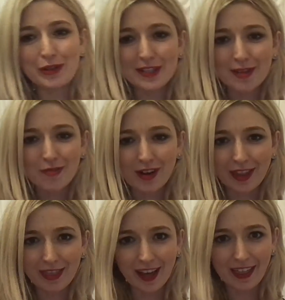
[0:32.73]
doesn't
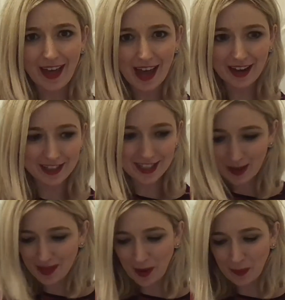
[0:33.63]
want to think of that every
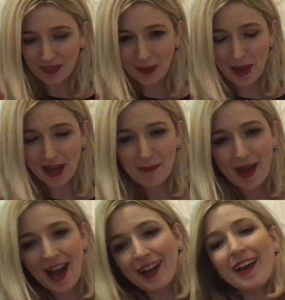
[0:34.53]
time they open their makeup
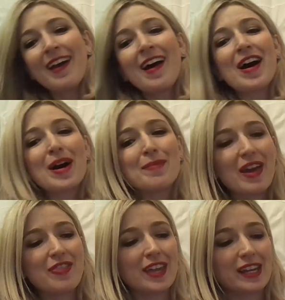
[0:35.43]
bag? Um,
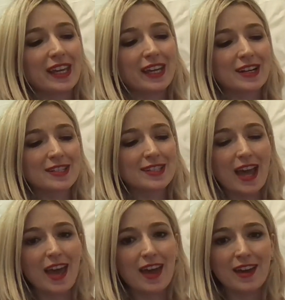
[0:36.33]
and then here's
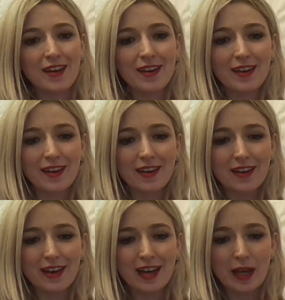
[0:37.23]
a
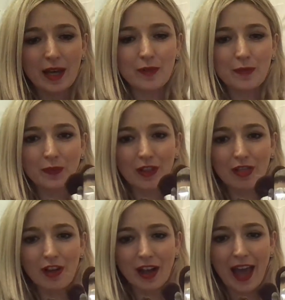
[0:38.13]
uh,
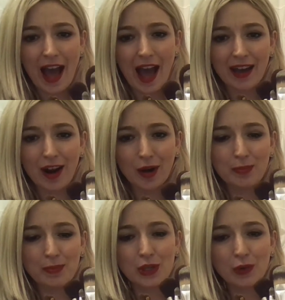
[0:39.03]
look at
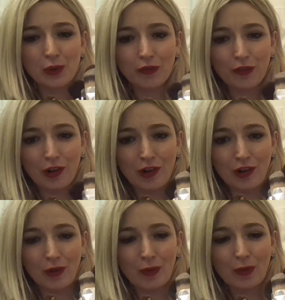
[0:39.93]
our
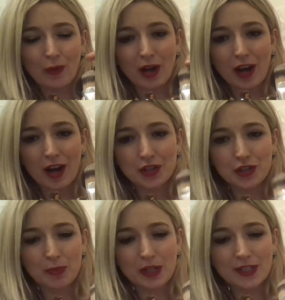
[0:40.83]
beautiful
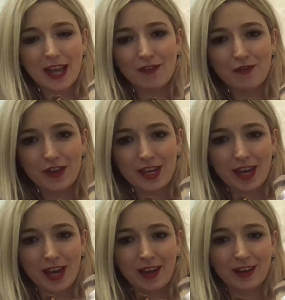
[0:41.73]
100%
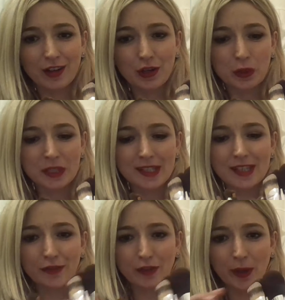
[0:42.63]
vegan,
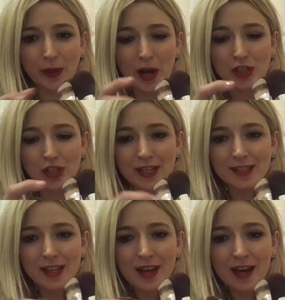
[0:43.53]
cruelty-free brushes.